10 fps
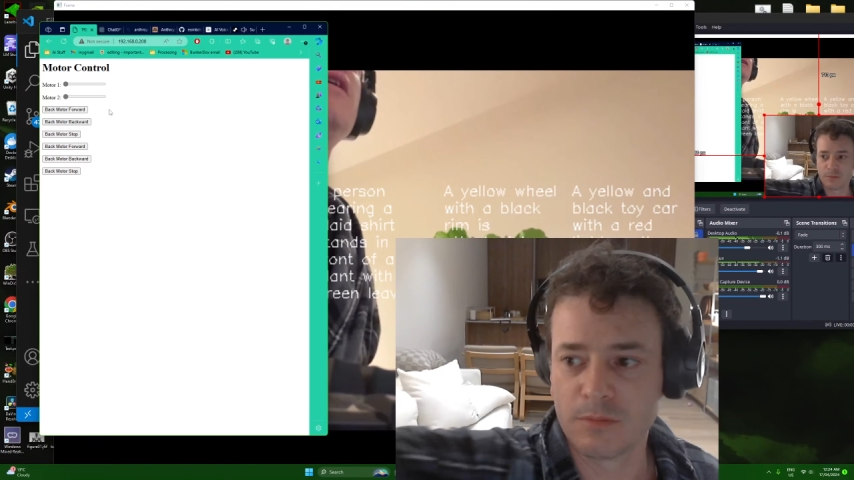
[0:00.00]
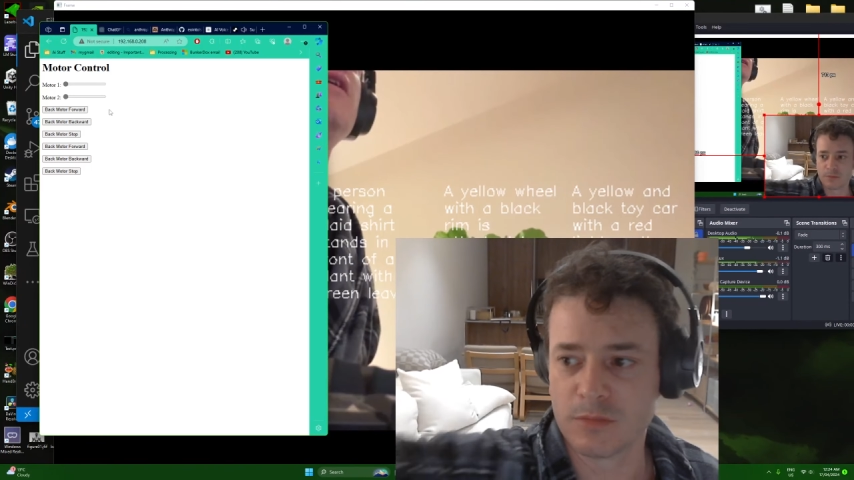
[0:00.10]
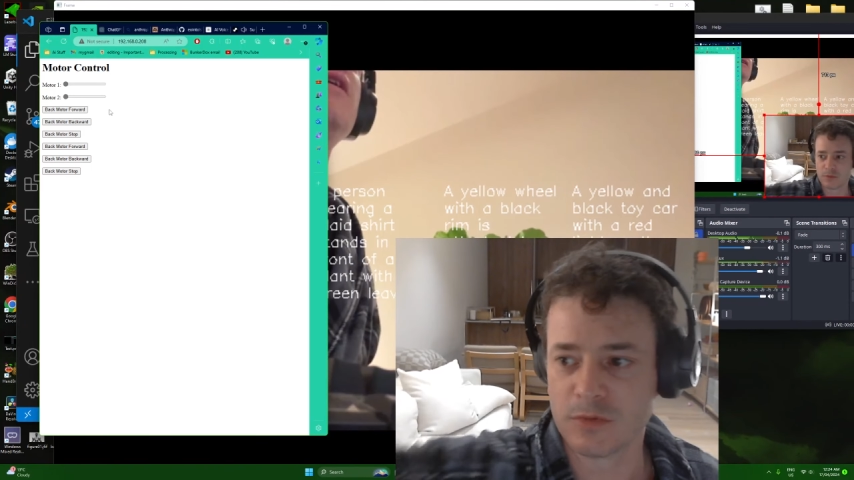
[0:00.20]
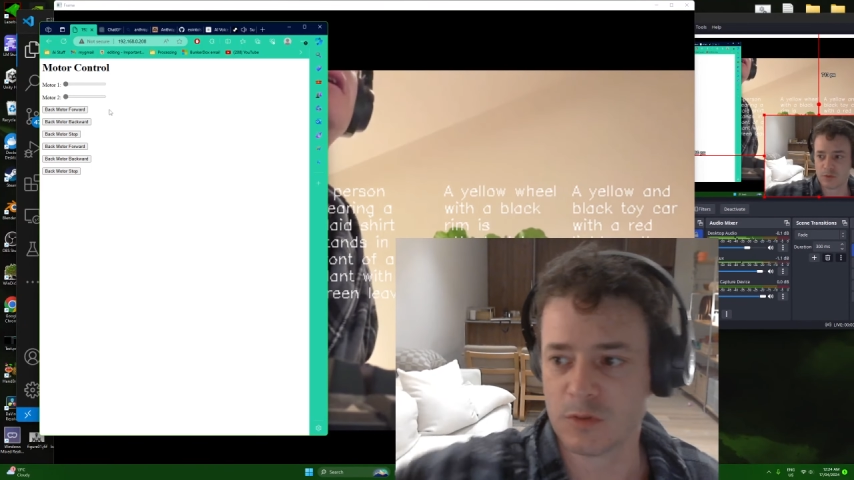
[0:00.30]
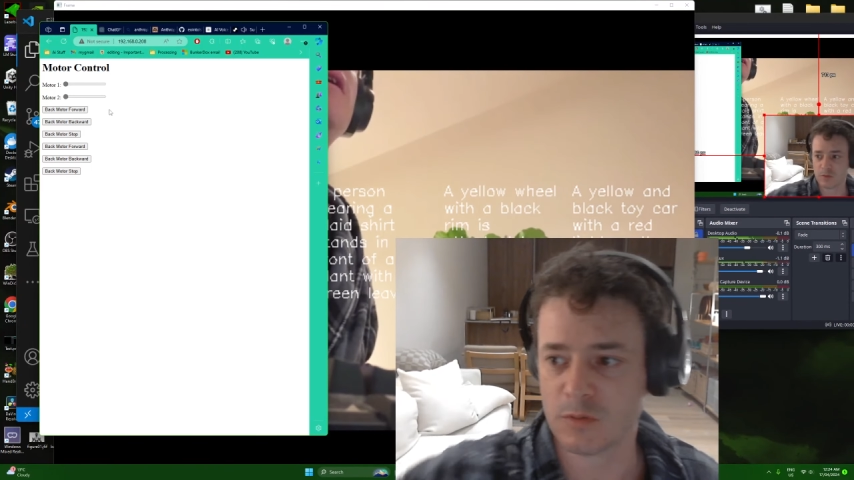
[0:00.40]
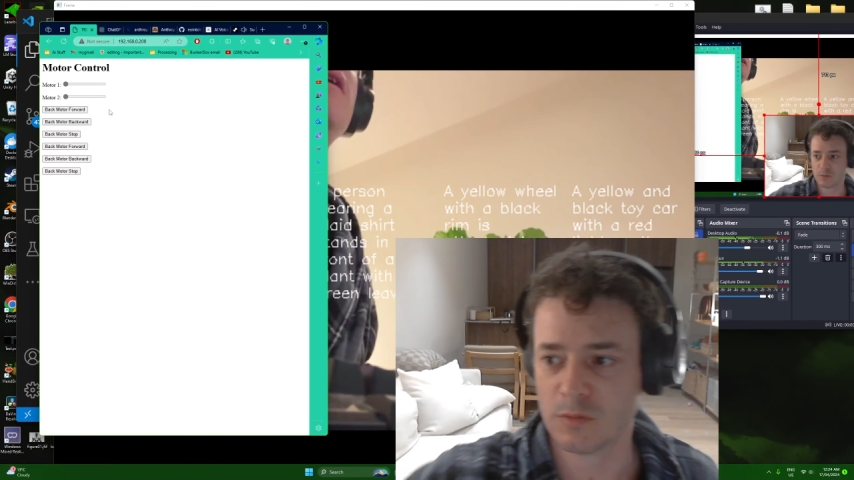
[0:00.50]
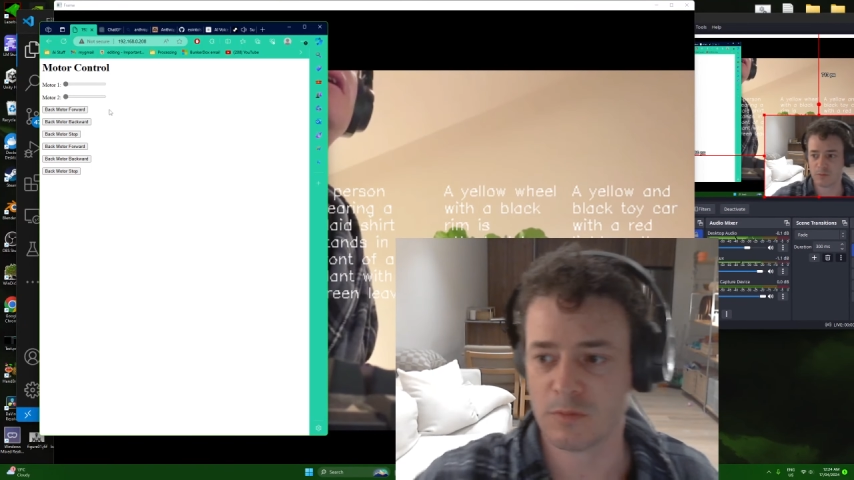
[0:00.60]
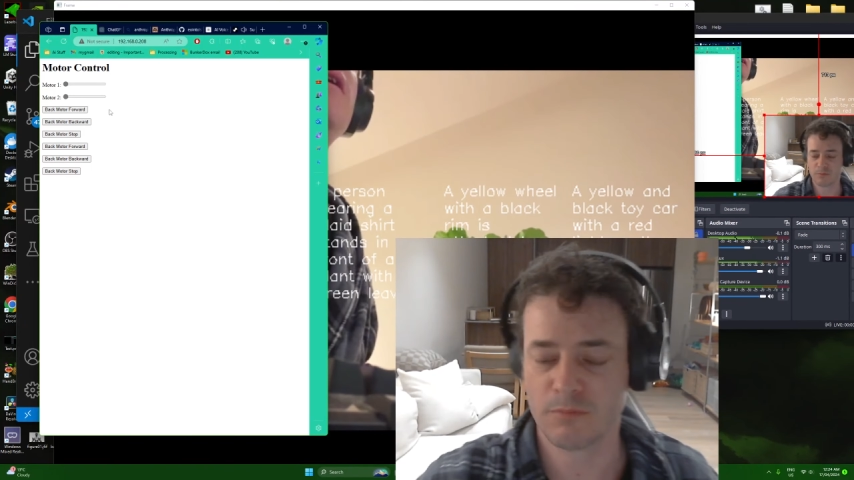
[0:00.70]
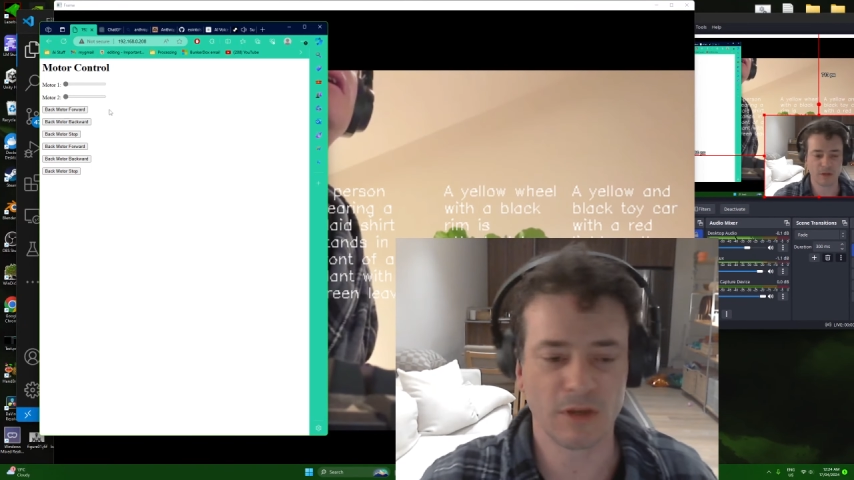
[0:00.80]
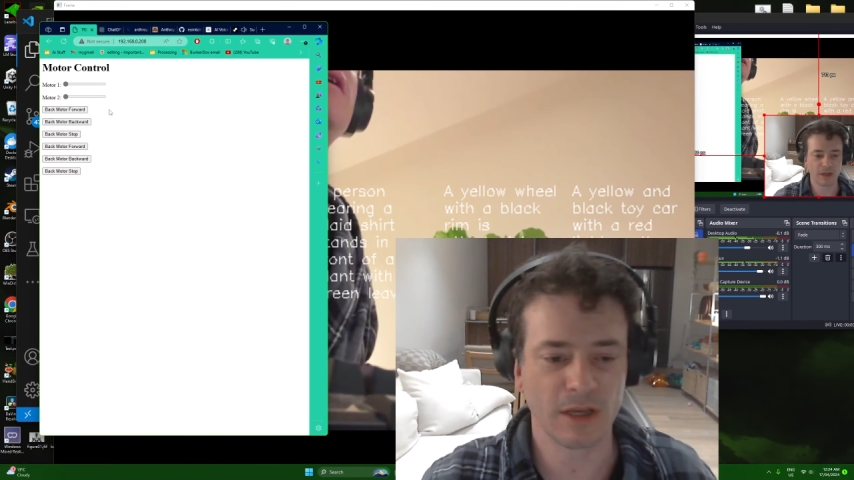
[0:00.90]
So
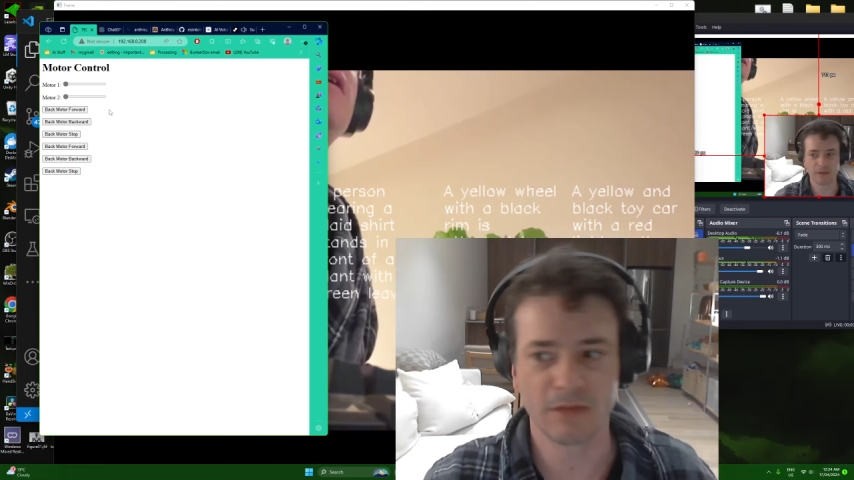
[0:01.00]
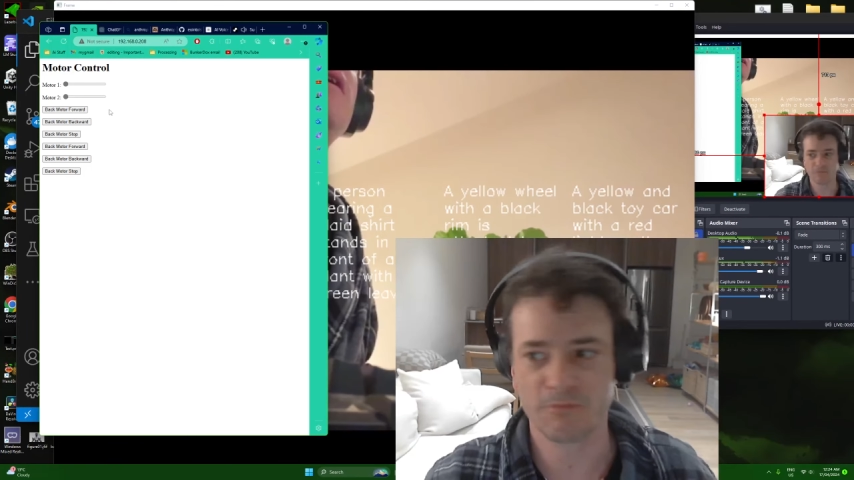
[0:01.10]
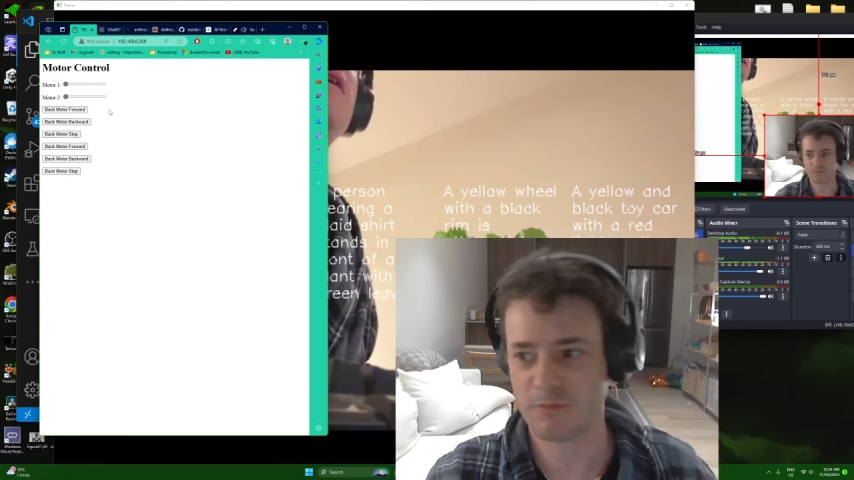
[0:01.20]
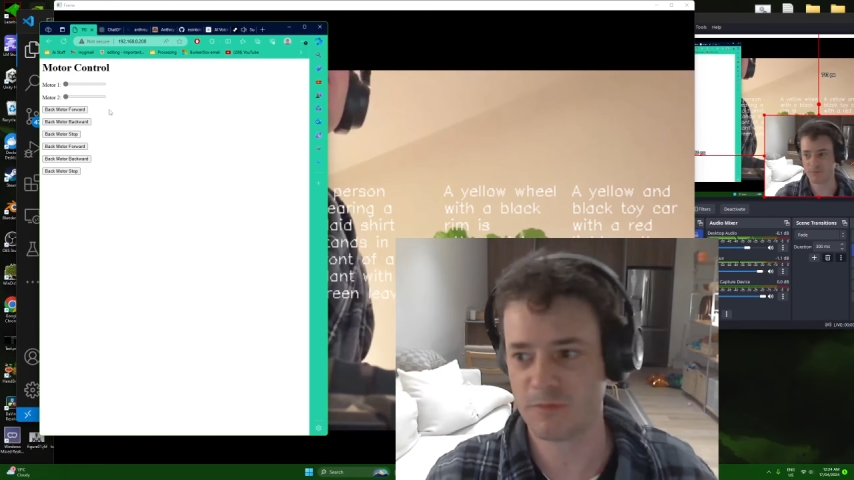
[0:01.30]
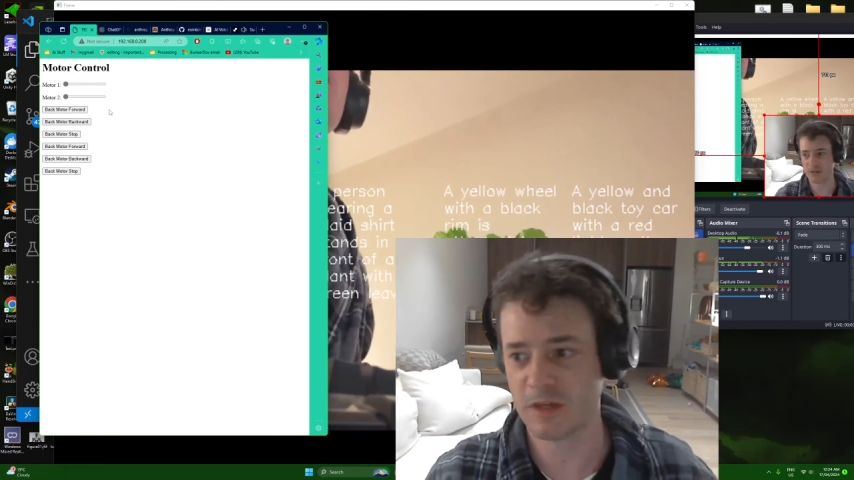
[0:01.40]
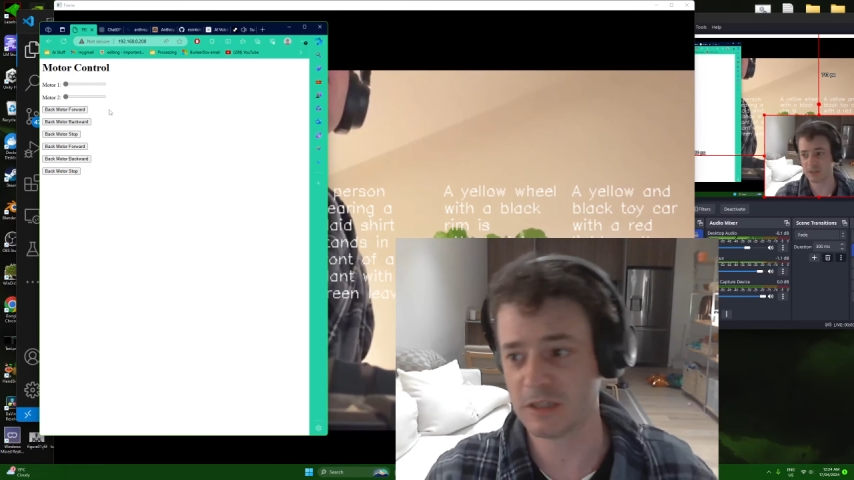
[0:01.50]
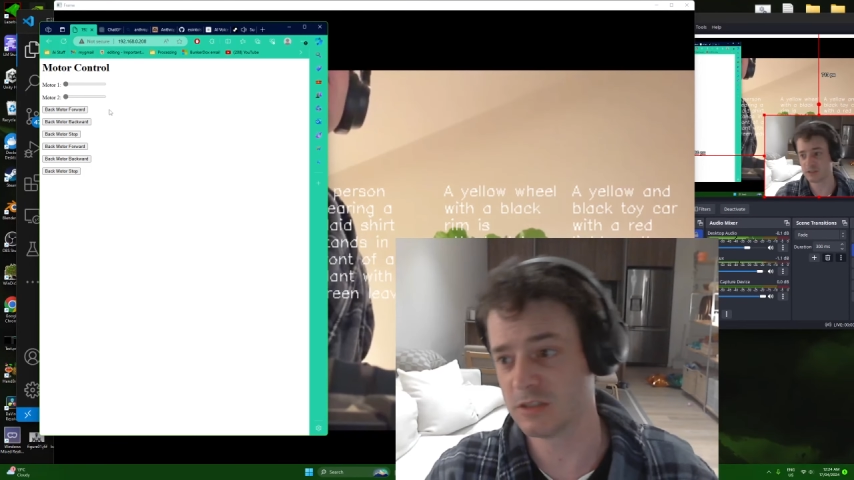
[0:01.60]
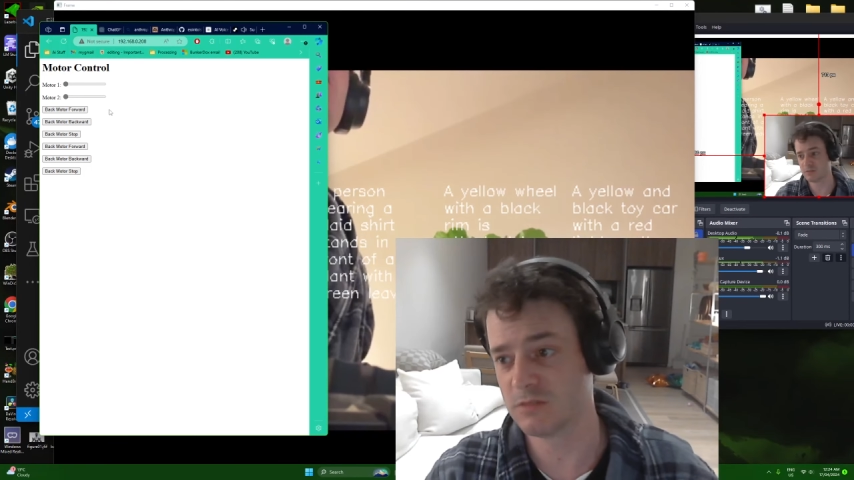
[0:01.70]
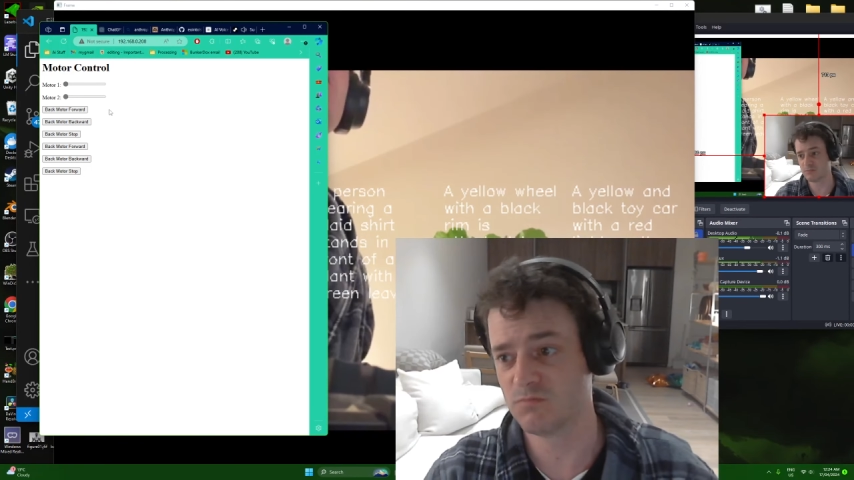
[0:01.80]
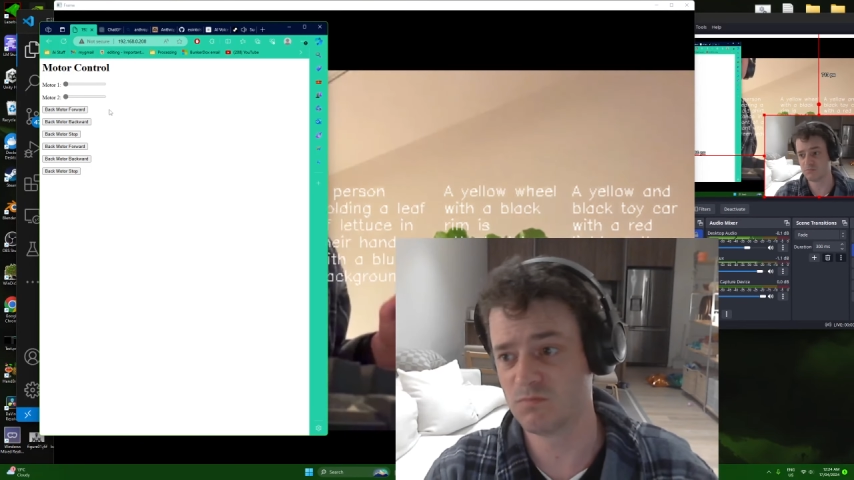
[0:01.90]
I had to